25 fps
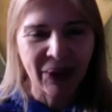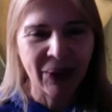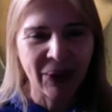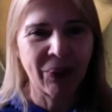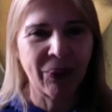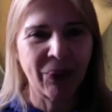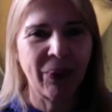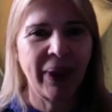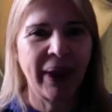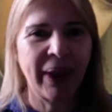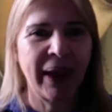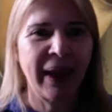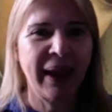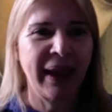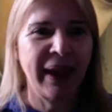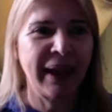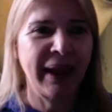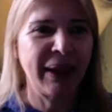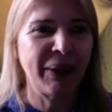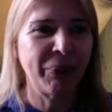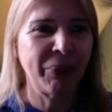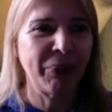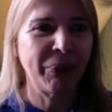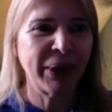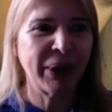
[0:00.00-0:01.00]

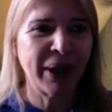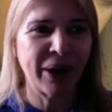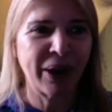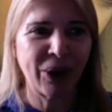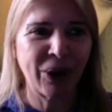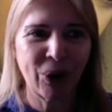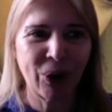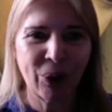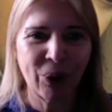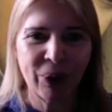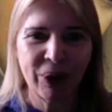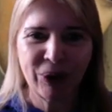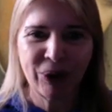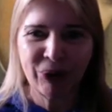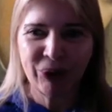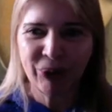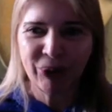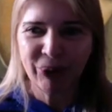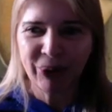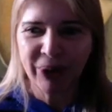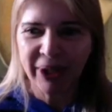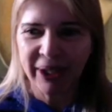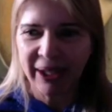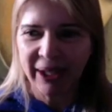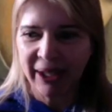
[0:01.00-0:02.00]
okay we are going
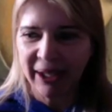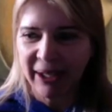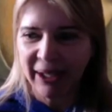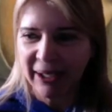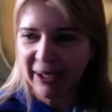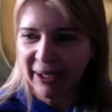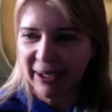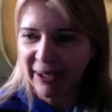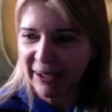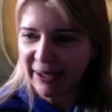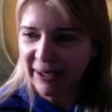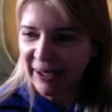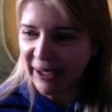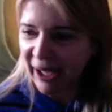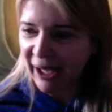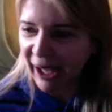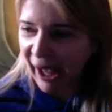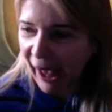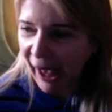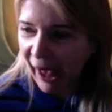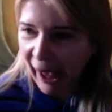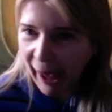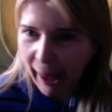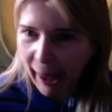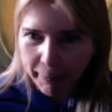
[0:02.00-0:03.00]
to gain
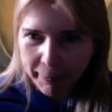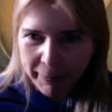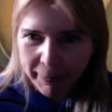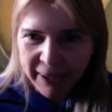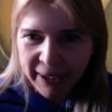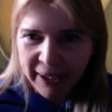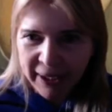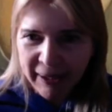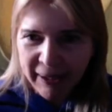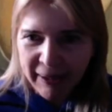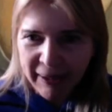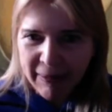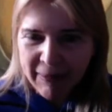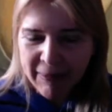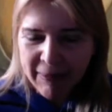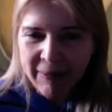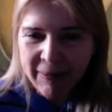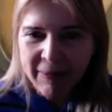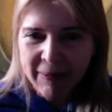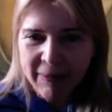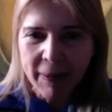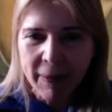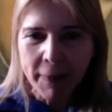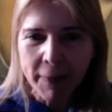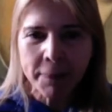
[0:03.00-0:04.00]

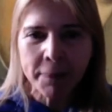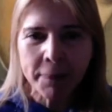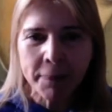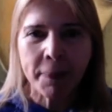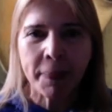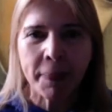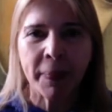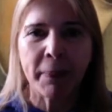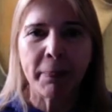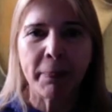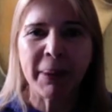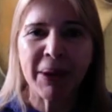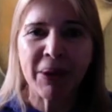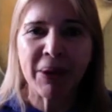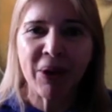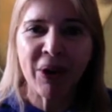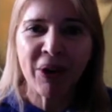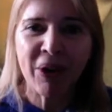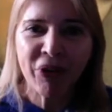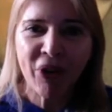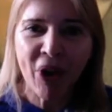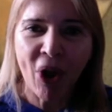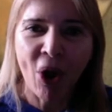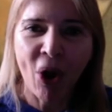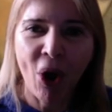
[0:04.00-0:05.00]
happiness
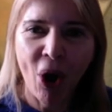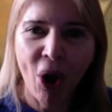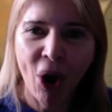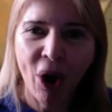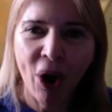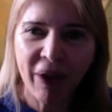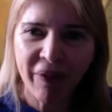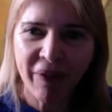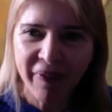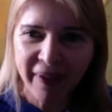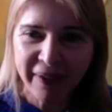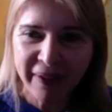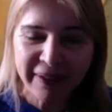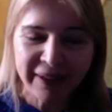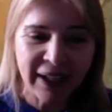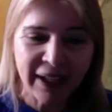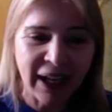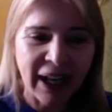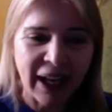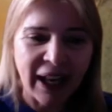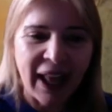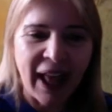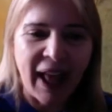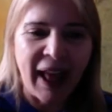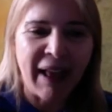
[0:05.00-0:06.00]
because all of that the
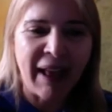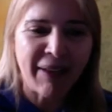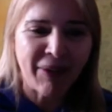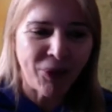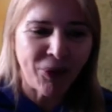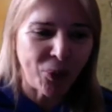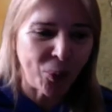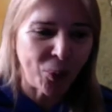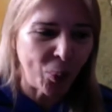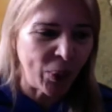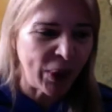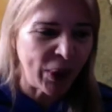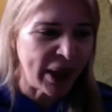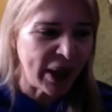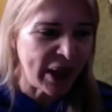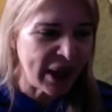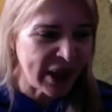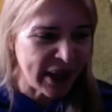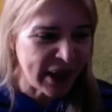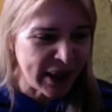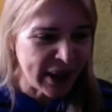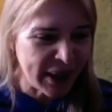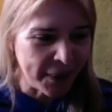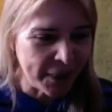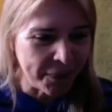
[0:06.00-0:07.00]
less
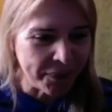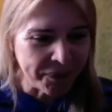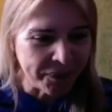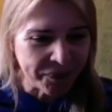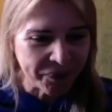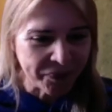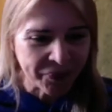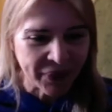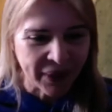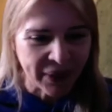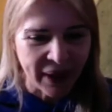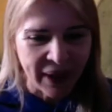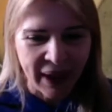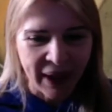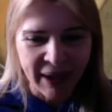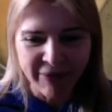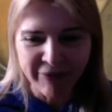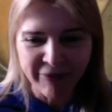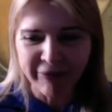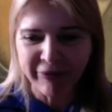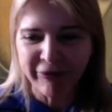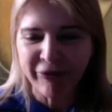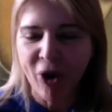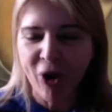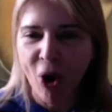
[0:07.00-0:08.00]
we
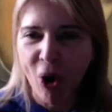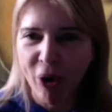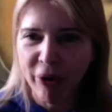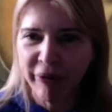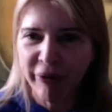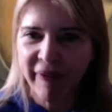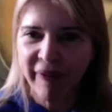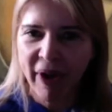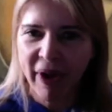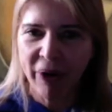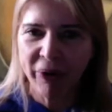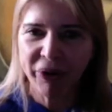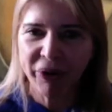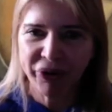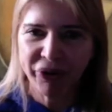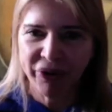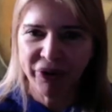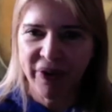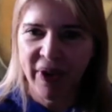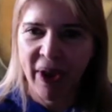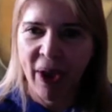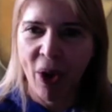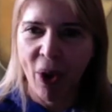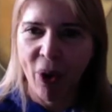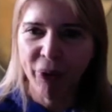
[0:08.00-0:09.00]
involve
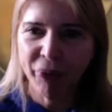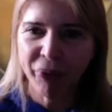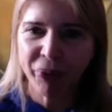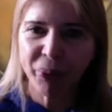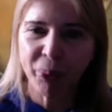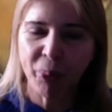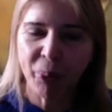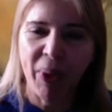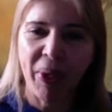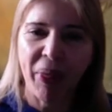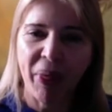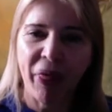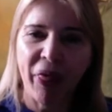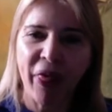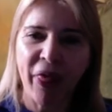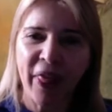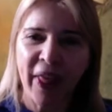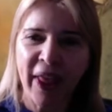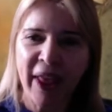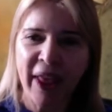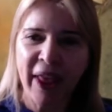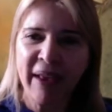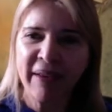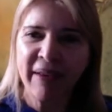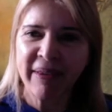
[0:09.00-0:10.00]
ourselves with
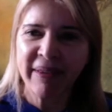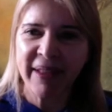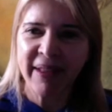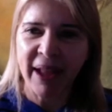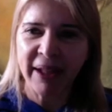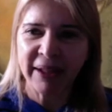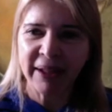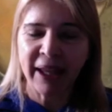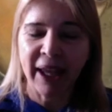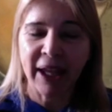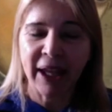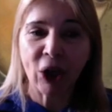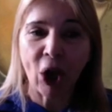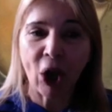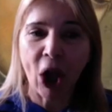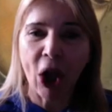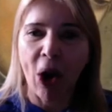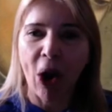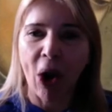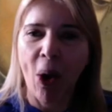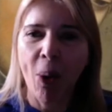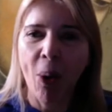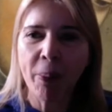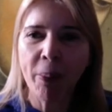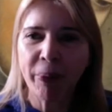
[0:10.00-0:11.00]
things that can
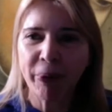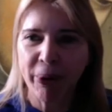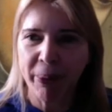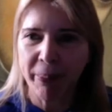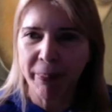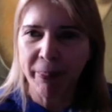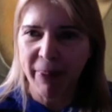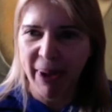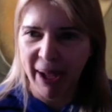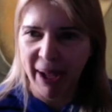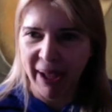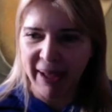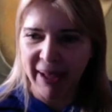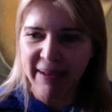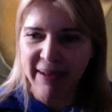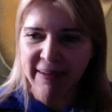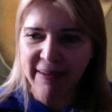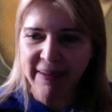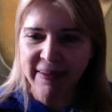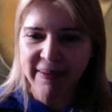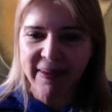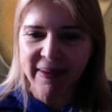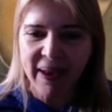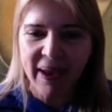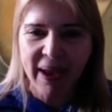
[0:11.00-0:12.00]

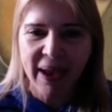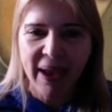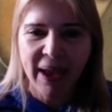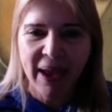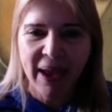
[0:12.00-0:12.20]
compromise